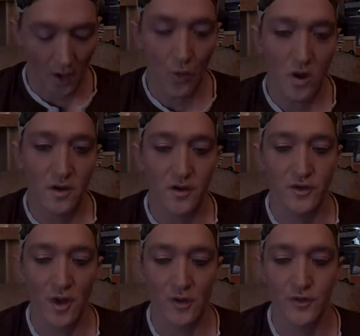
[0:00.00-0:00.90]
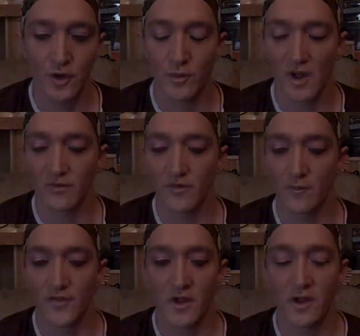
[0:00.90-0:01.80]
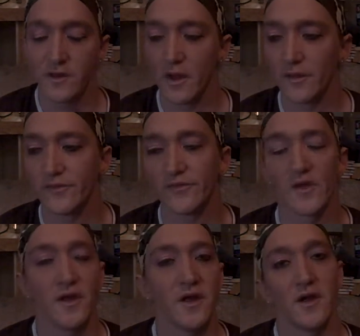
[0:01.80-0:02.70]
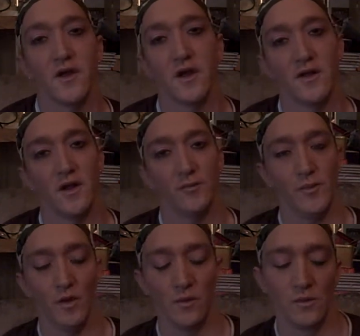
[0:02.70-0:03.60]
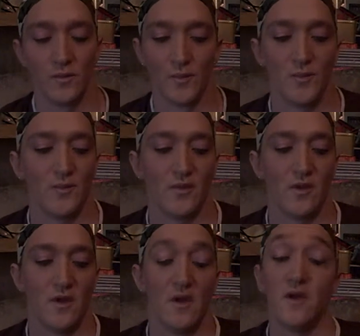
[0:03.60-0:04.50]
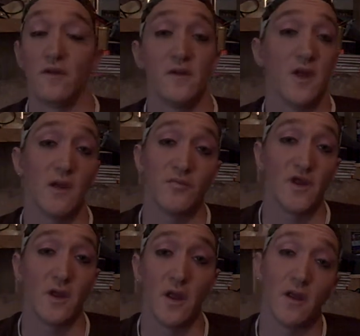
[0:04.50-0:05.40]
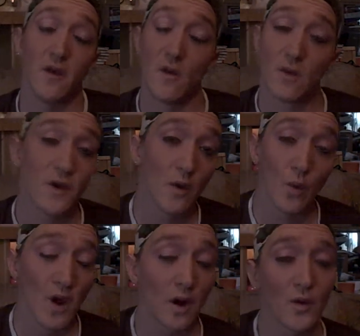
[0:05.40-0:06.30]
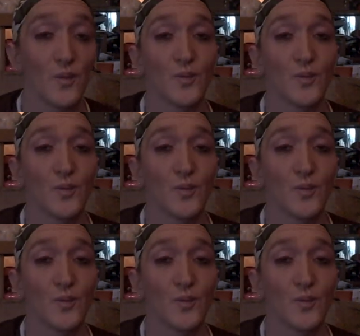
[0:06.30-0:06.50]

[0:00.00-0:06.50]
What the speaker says: I wanted to talk to you about something, and yes, it's like kicking a dead mule. The damn thing ain't going nowhere.